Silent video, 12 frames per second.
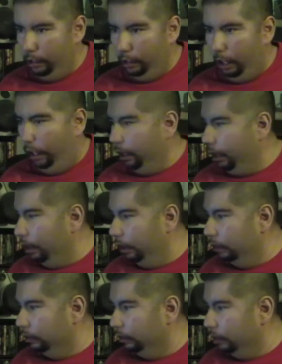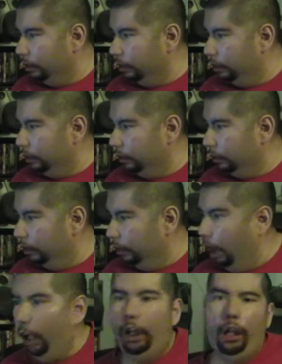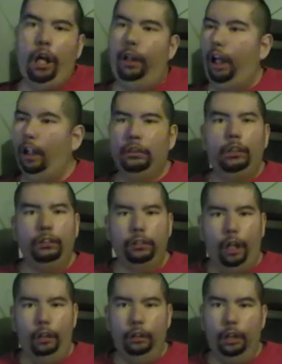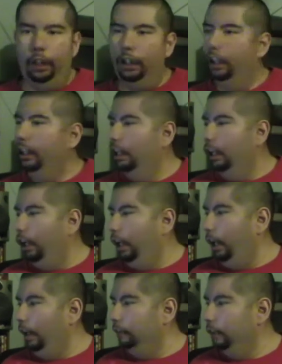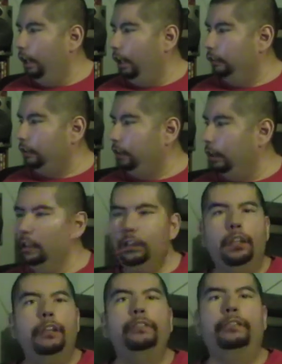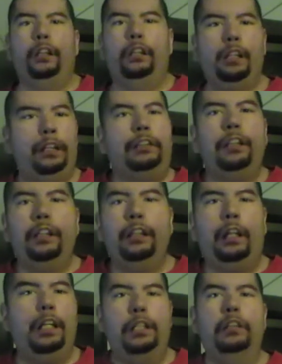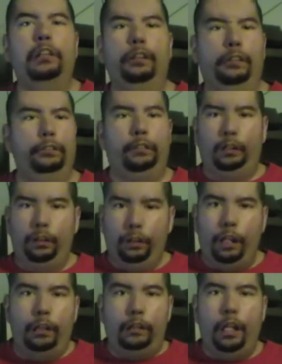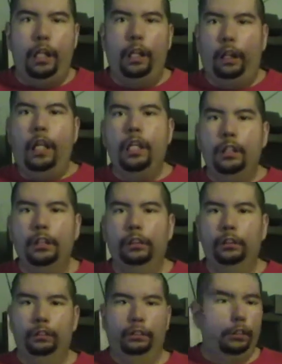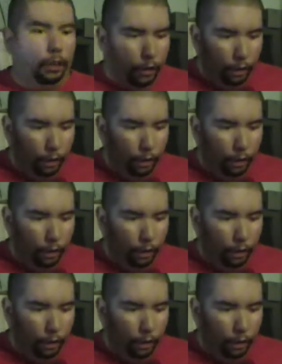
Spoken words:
I? Okay, on the 12th, I went to go see Machete Kills. Machete Kills.